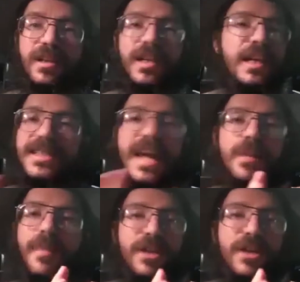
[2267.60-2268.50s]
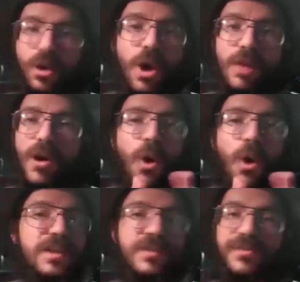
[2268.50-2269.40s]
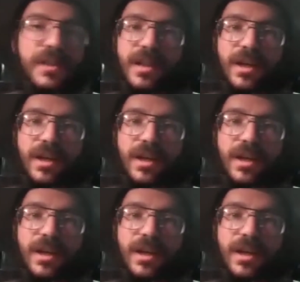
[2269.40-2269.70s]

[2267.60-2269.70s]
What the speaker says: not a better scorer or a defender than Kawhi.